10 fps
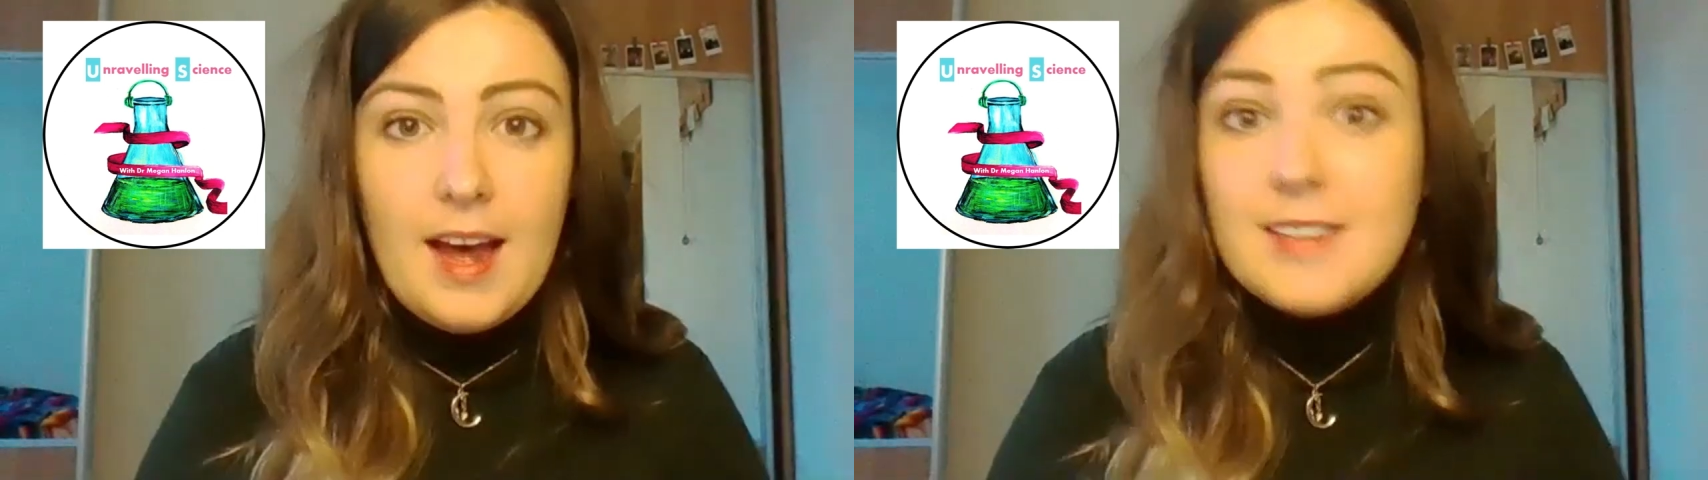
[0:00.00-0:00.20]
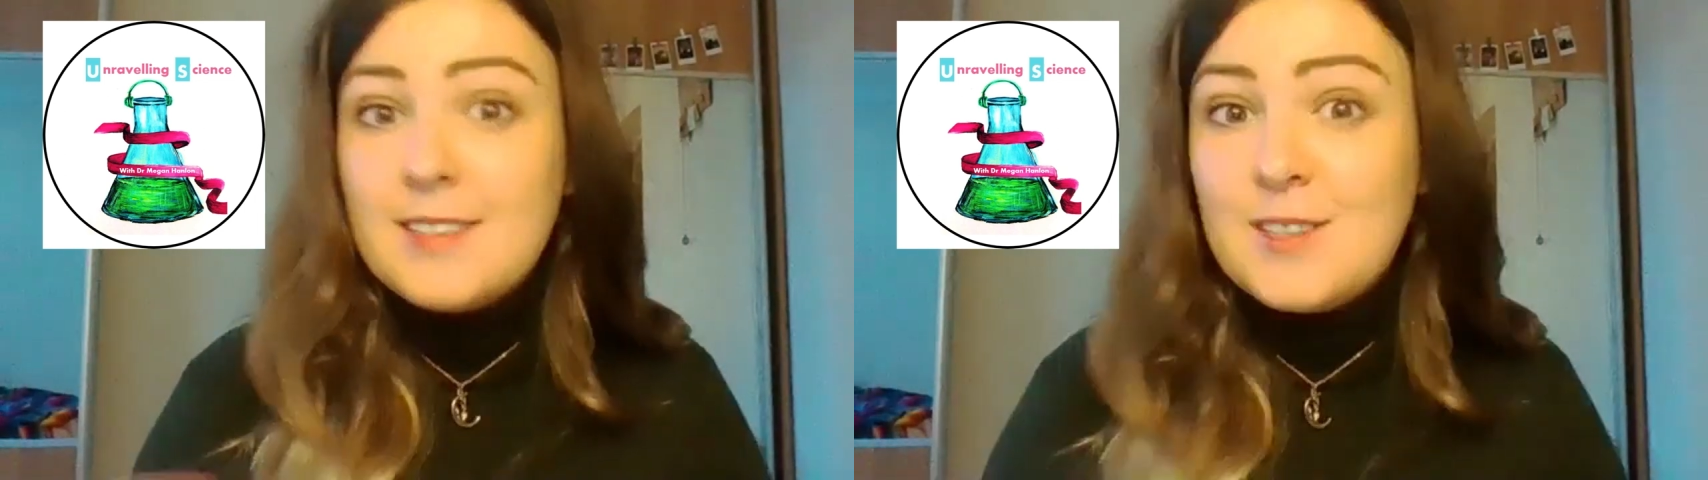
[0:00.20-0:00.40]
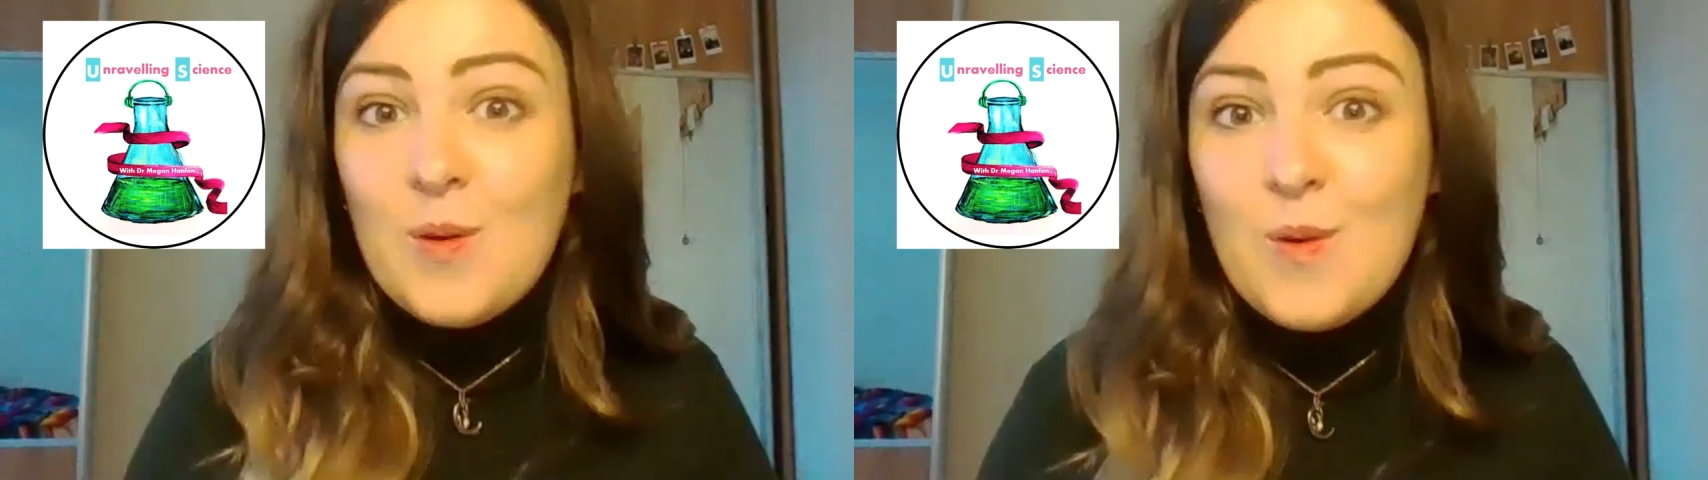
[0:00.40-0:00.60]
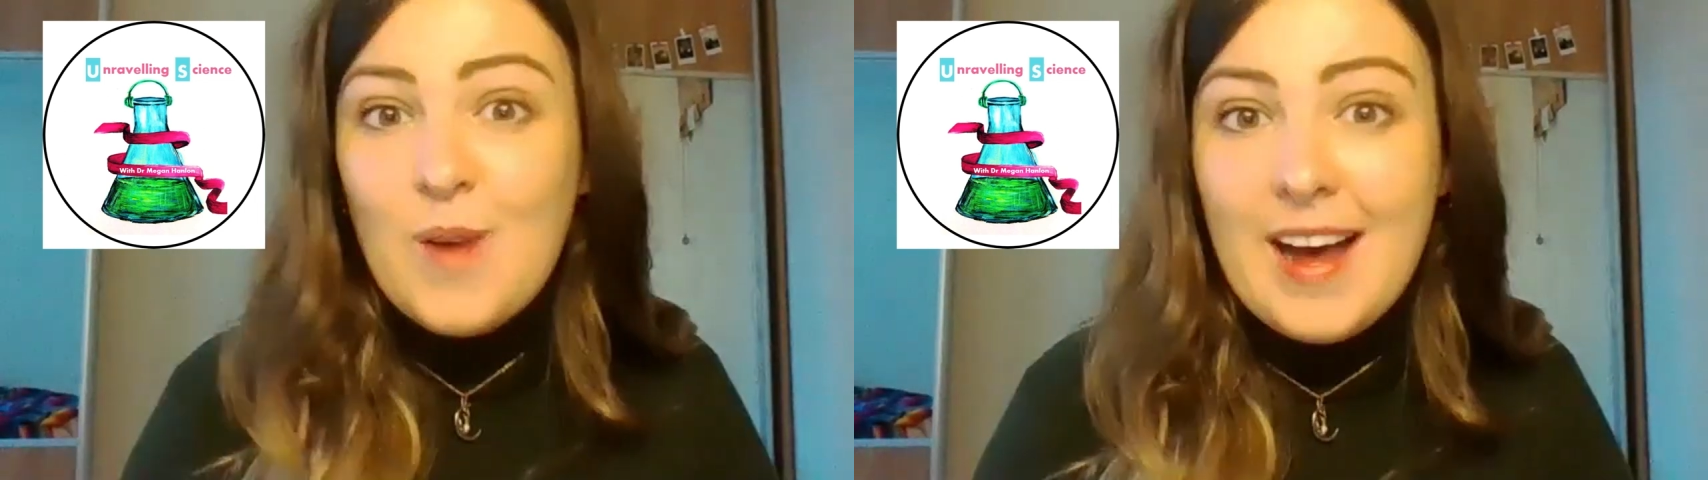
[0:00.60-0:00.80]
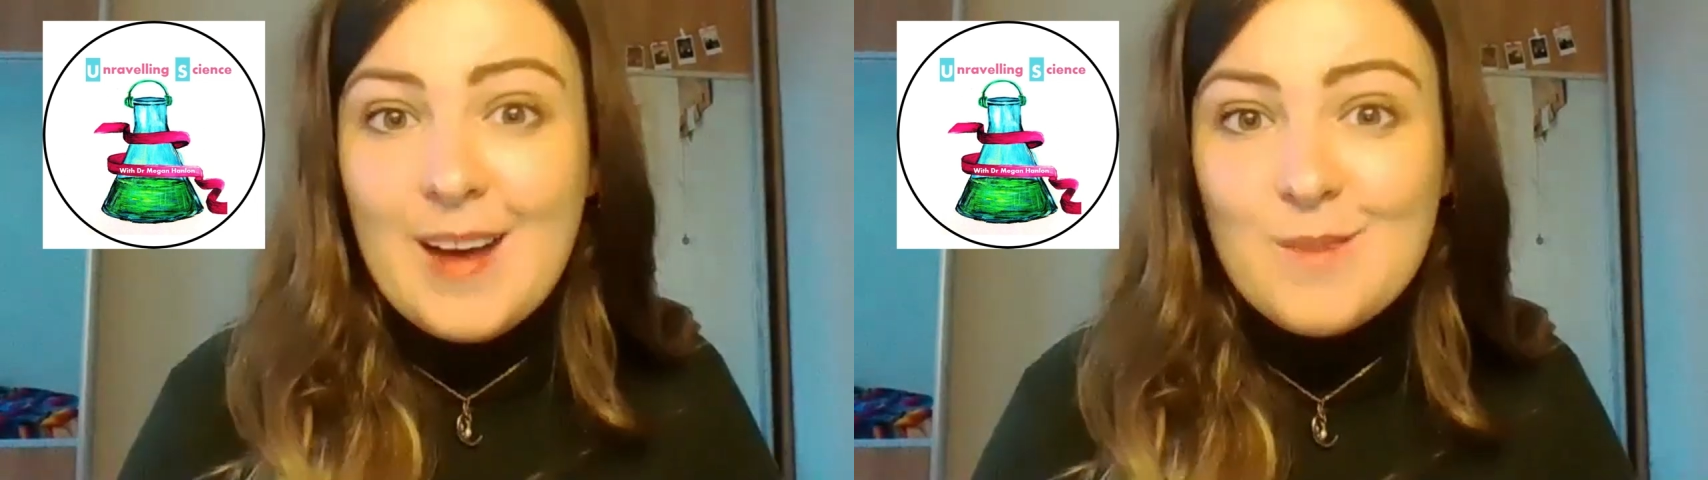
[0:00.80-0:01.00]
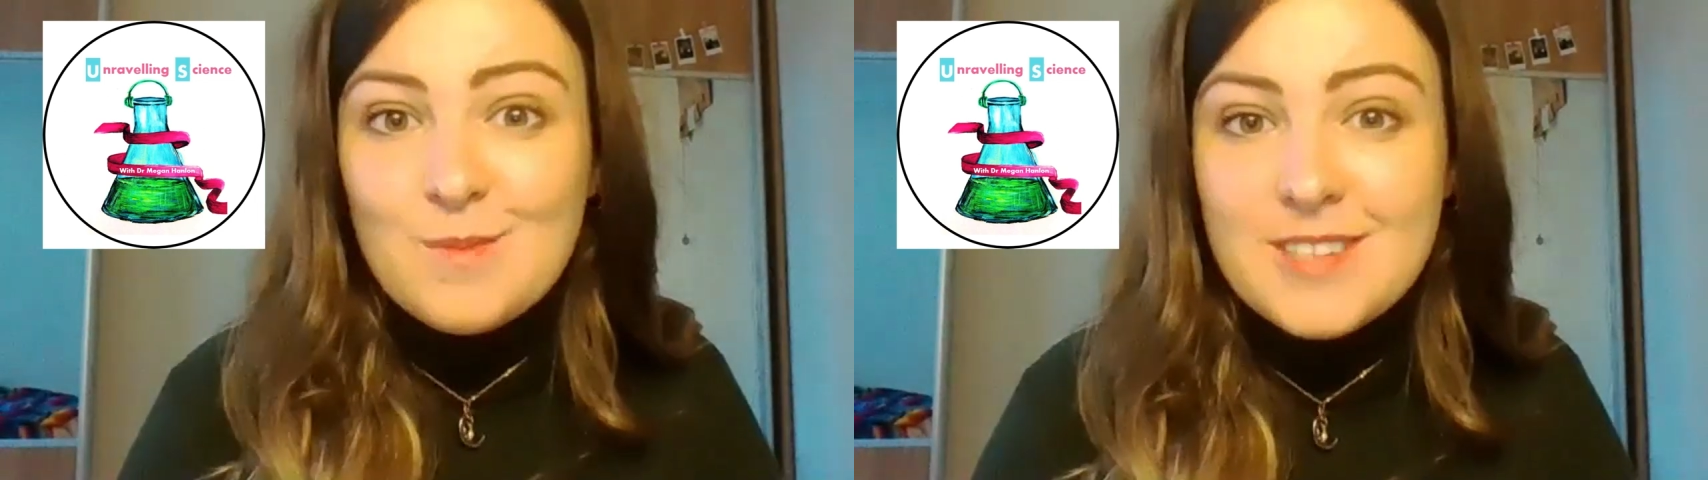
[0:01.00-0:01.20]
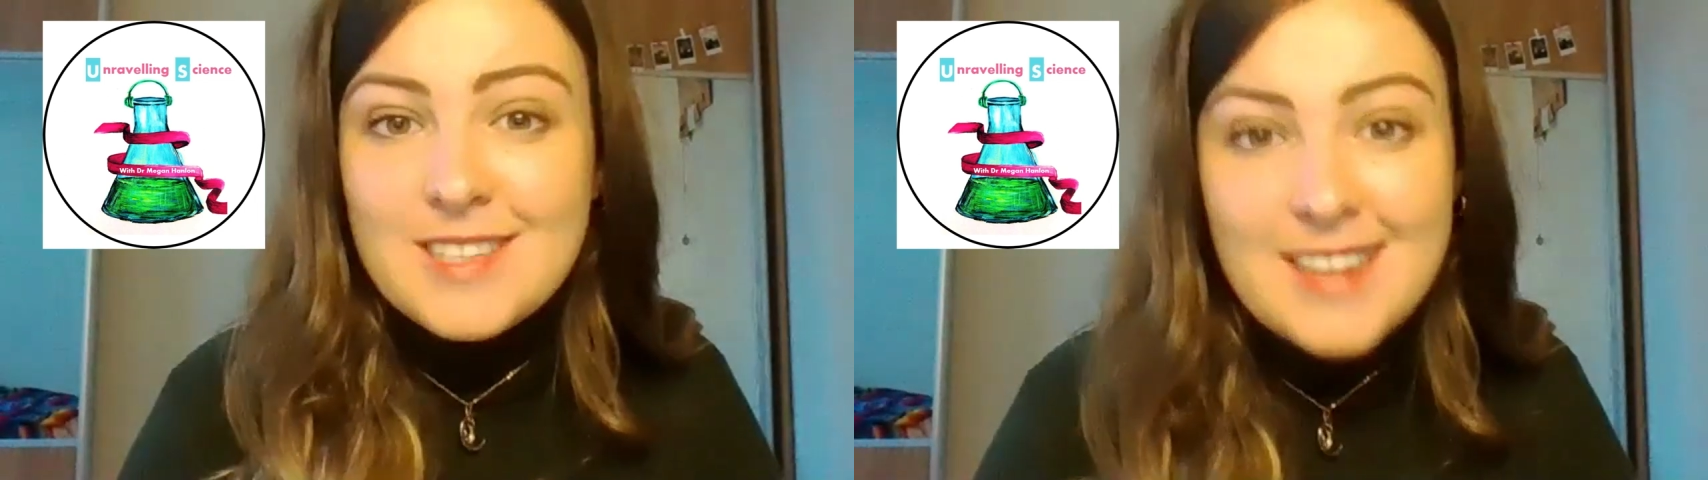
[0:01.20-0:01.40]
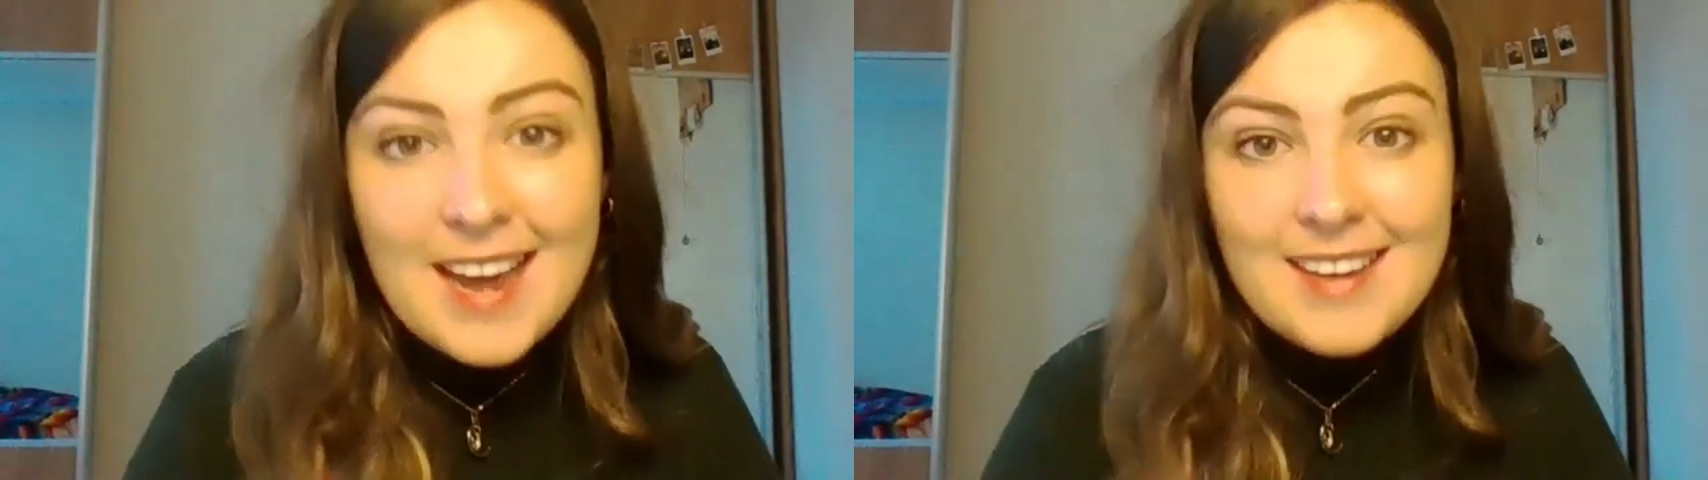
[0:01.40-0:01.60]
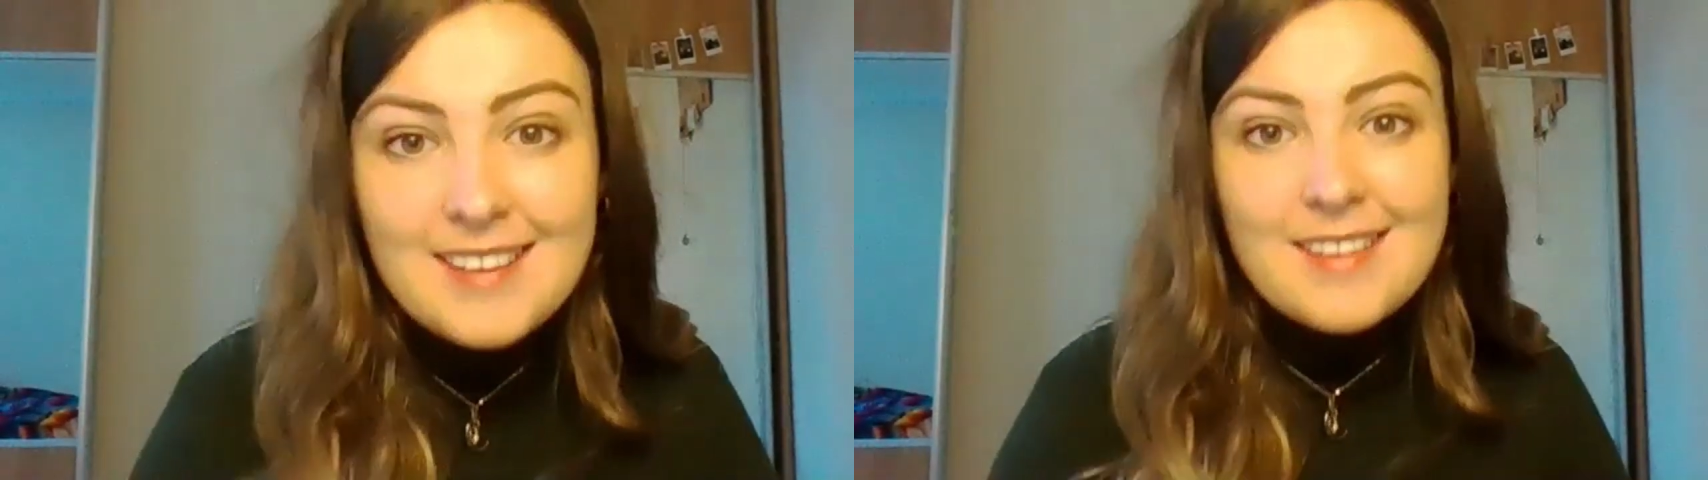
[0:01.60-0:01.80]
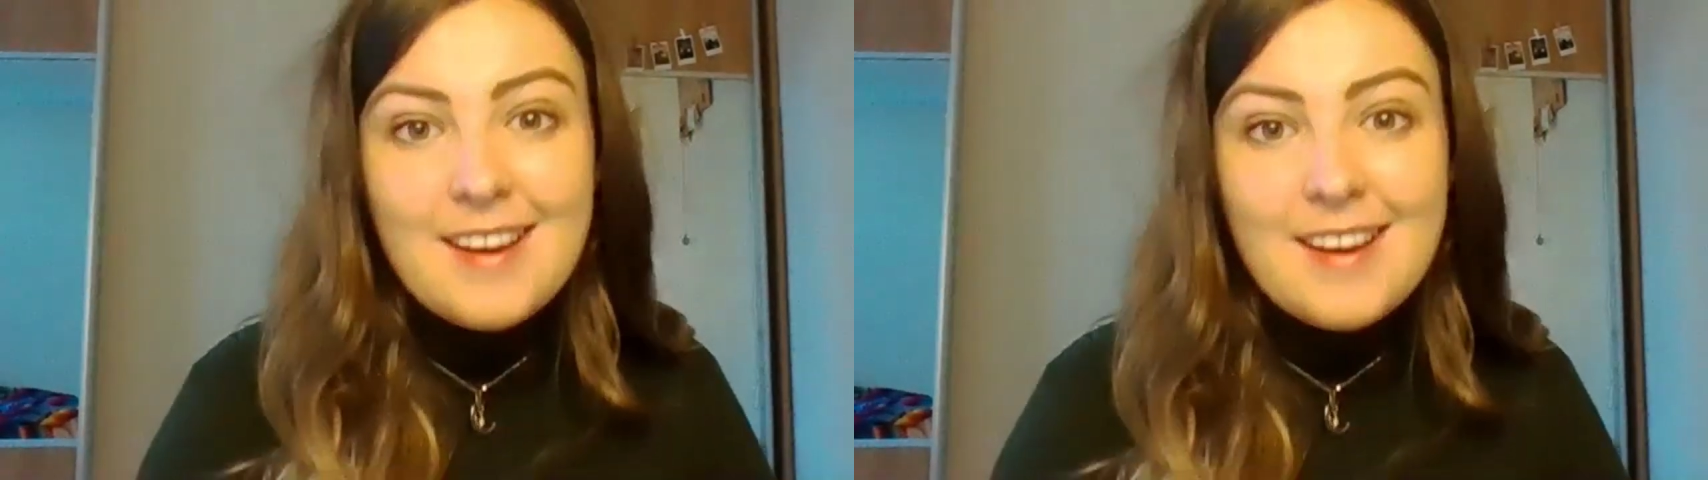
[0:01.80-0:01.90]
And so to date,